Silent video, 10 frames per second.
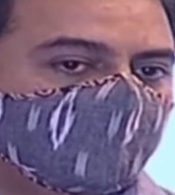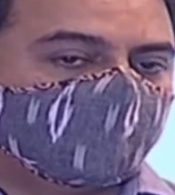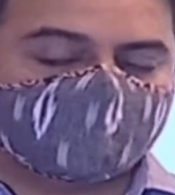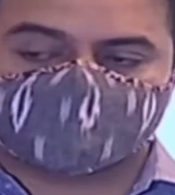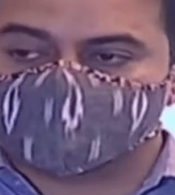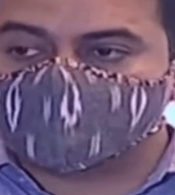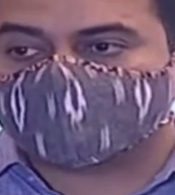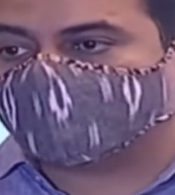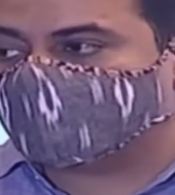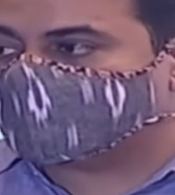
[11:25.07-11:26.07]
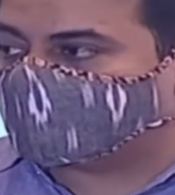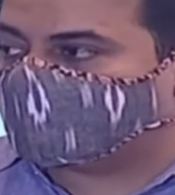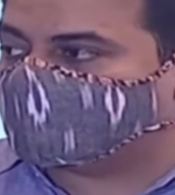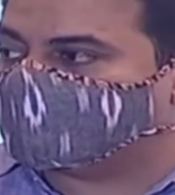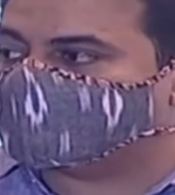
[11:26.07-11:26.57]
who are smirking and saying,